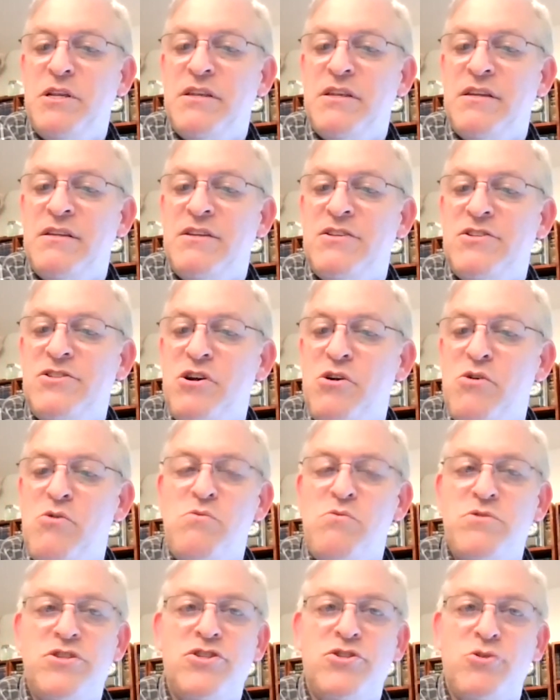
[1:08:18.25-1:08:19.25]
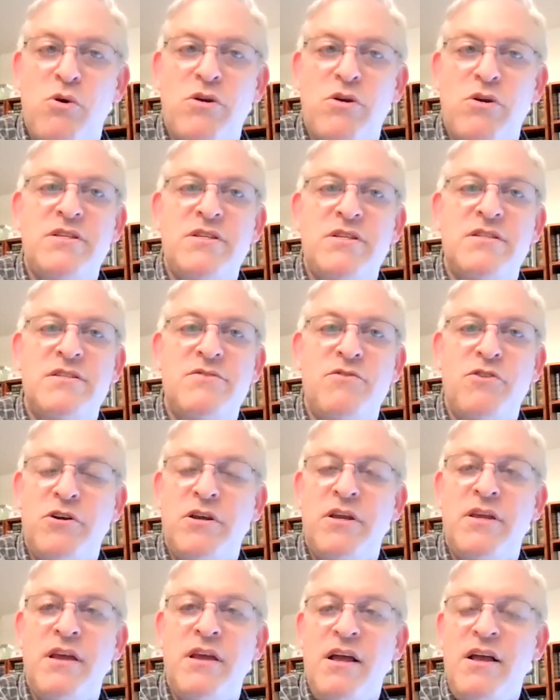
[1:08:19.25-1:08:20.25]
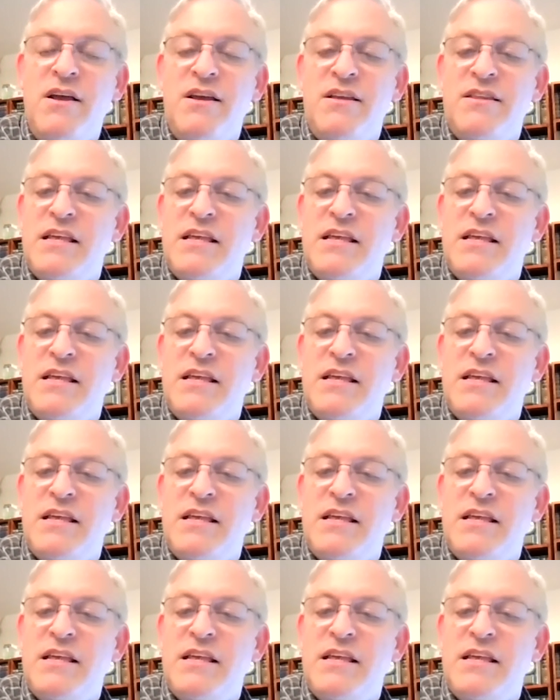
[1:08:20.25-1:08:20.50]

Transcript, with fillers: But there's no sources really